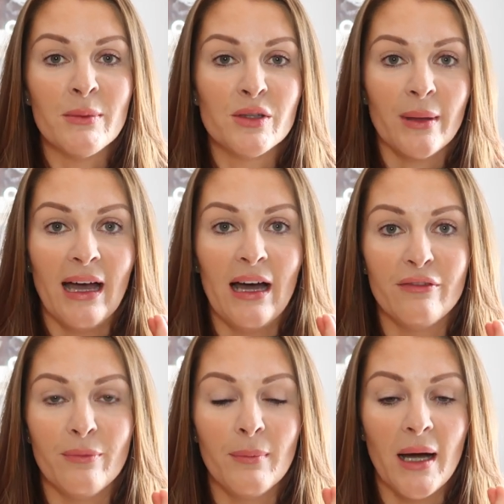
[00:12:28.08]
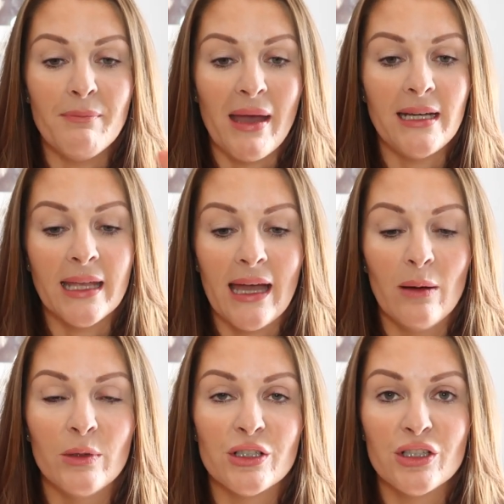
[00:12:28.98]
So I have my main
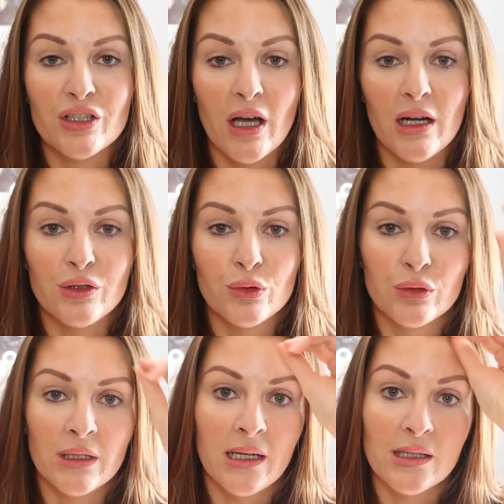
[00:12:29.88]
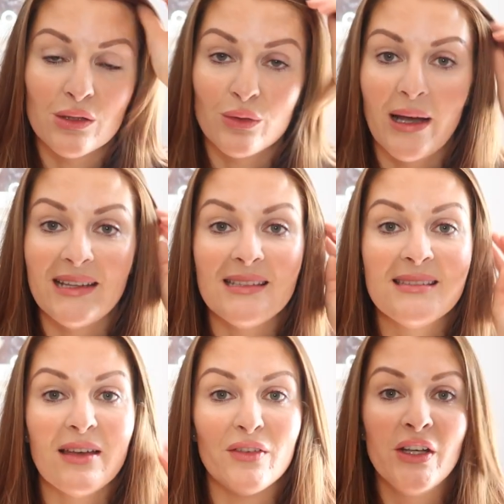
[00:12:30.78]
account, which is
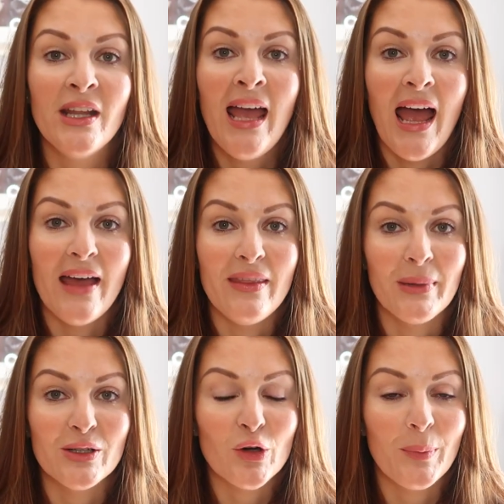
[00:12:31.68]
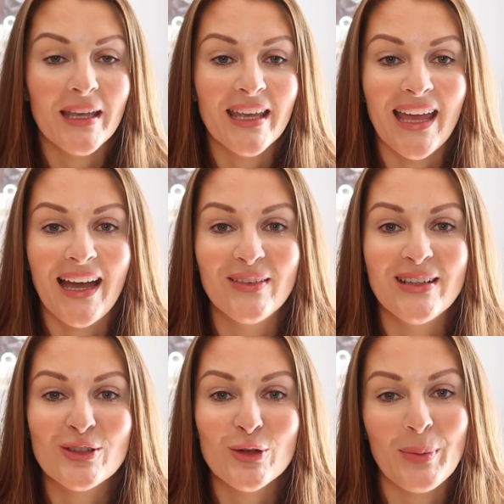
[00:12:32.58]
charlottejordan_87, and then my Tropic account
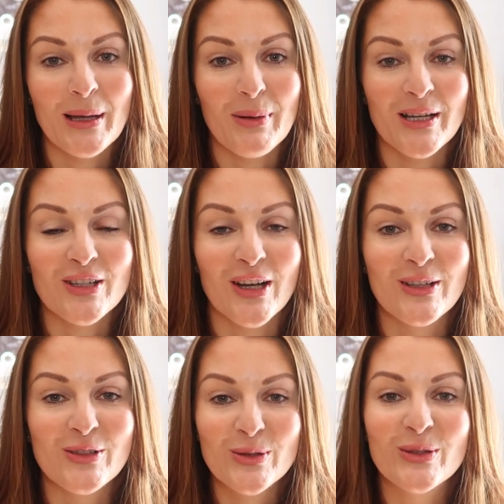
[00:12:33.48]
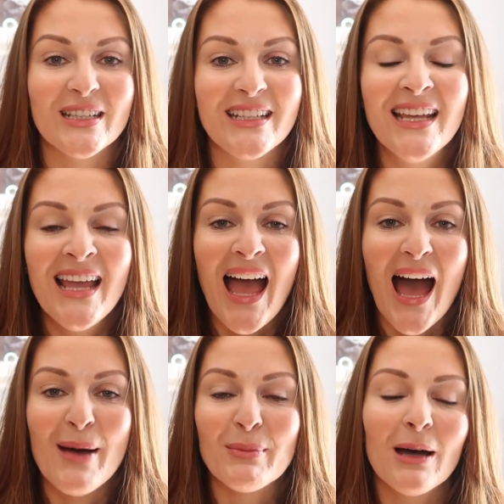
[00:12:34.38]
is Tropic by Charlotte Jordan.
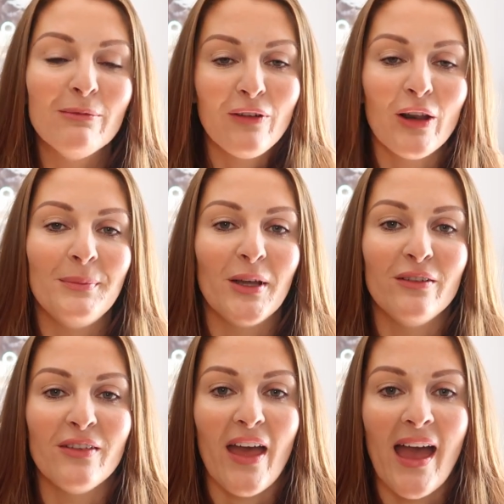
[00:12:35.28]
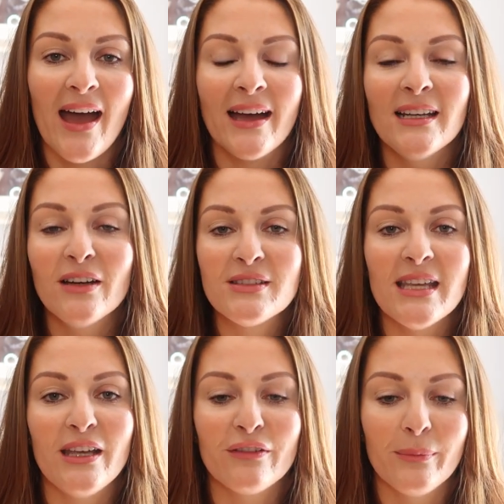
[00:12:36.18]
Come follow me over there, I'd love to
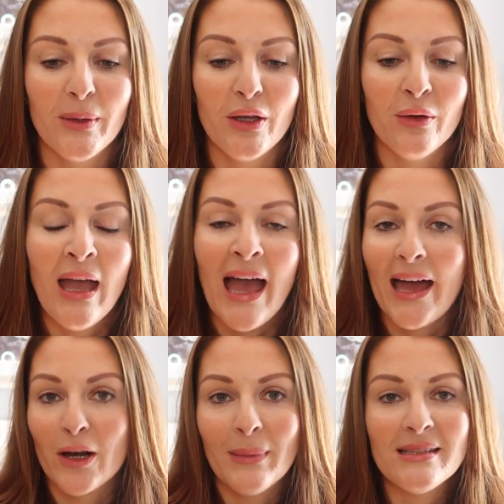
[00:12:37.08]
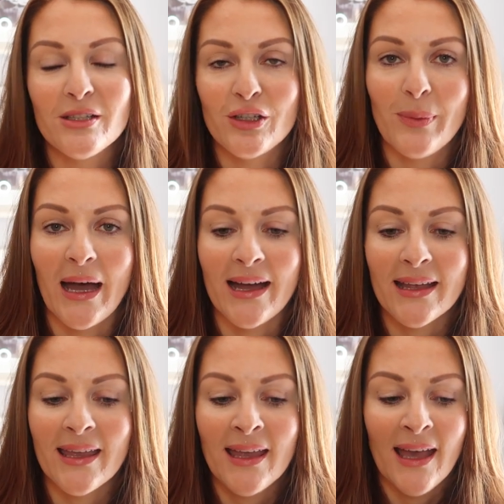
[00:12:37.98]
hear from you, and I'll message you
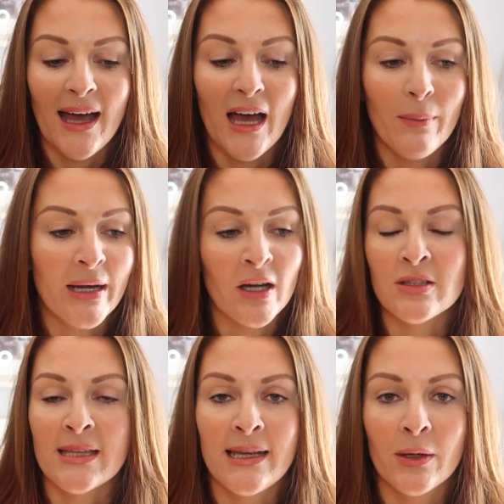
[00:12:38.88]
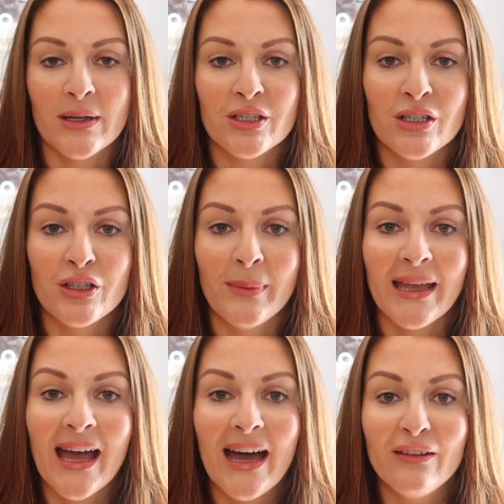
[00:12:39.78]
back and answer any questions you may
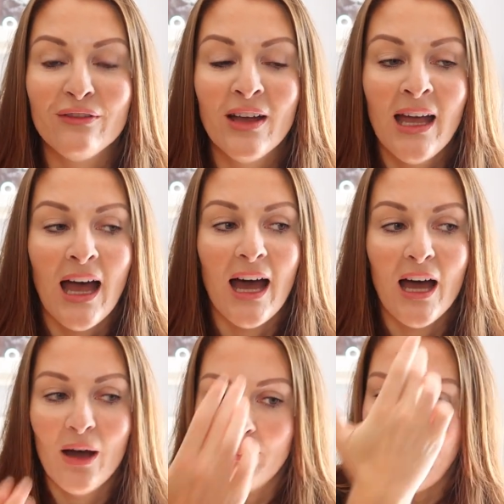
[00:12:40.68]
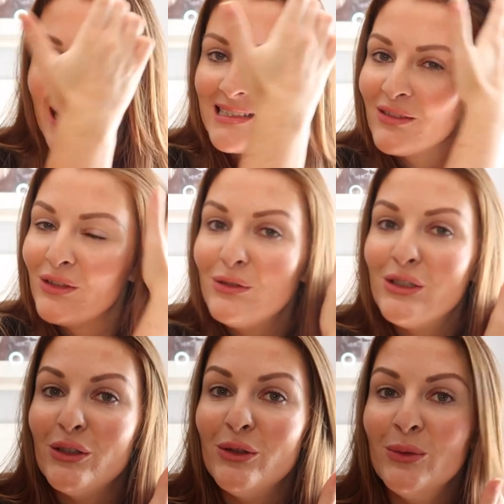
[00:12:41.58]
have. And if you
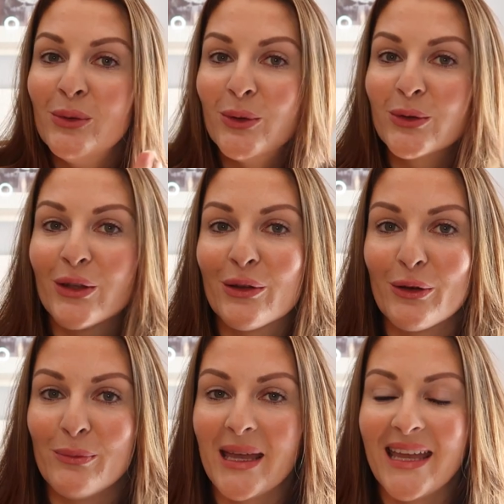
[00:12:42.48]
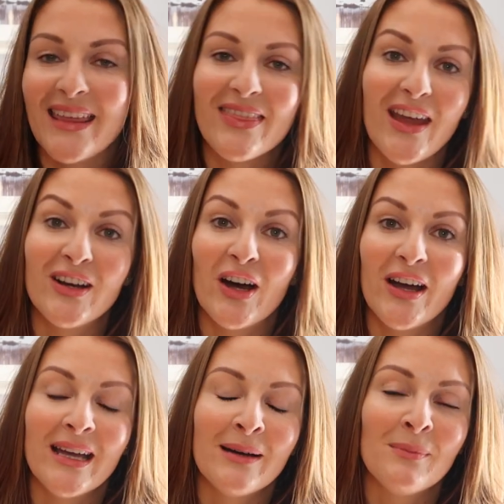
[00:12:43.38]
do order through me, then
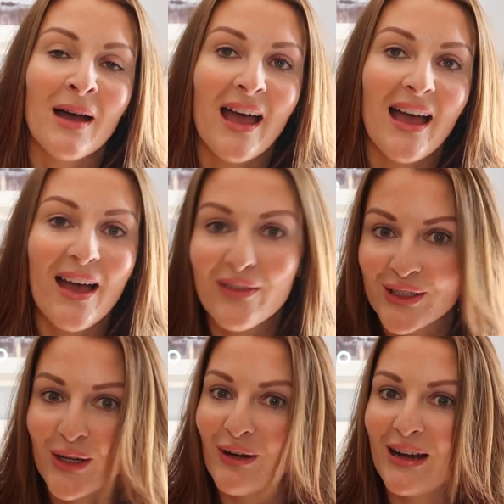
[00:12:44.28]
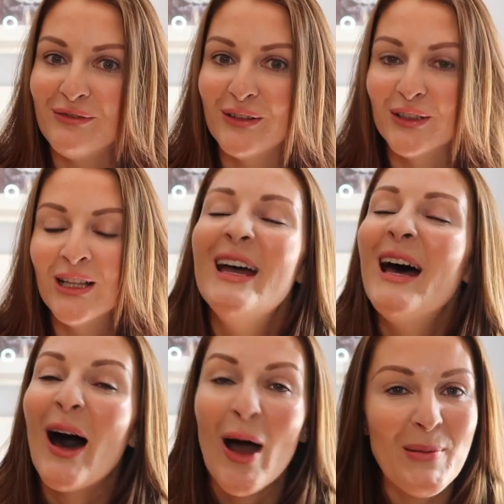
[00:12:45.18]
I am ever so grateful.
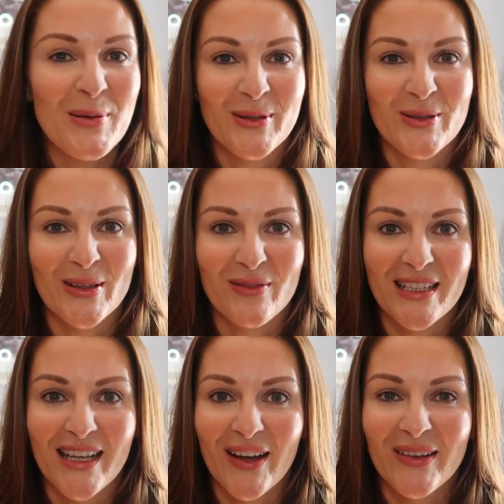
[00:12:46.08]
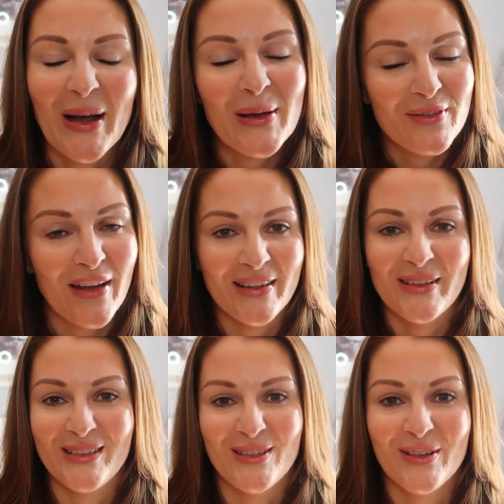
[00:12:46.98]
I hope you enjoyed the video, hope you found it
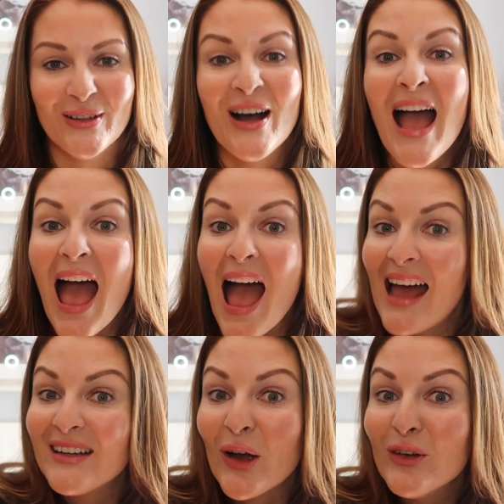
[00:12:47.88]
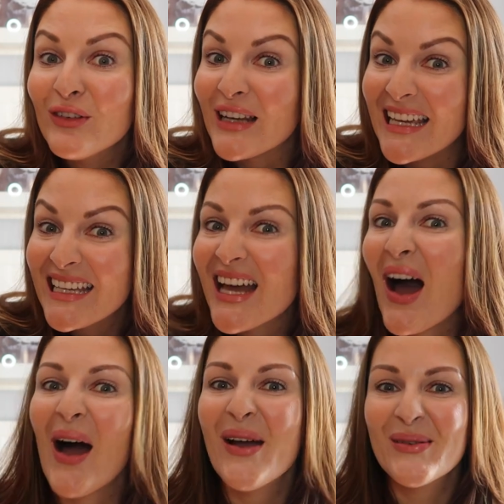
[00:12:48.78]
useful, and hopefully
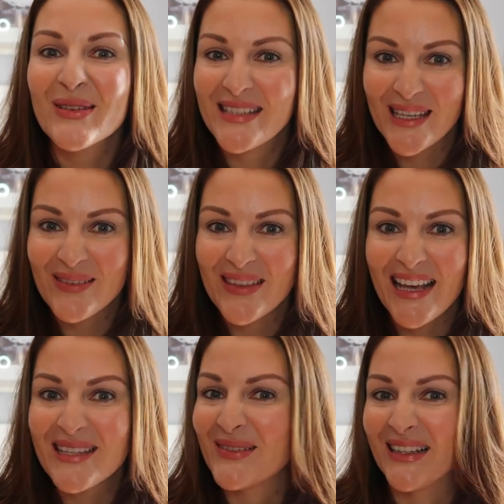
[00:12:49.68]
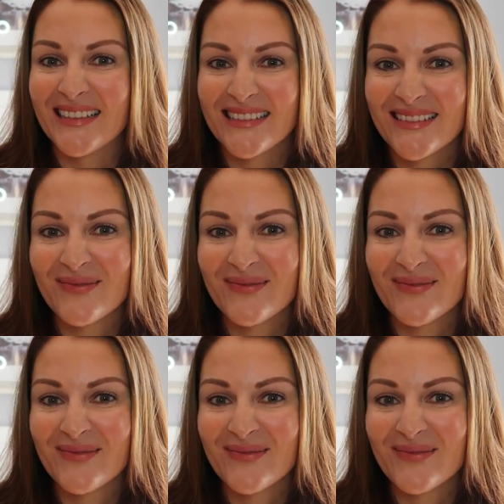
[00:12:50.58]
I will see you in the next one.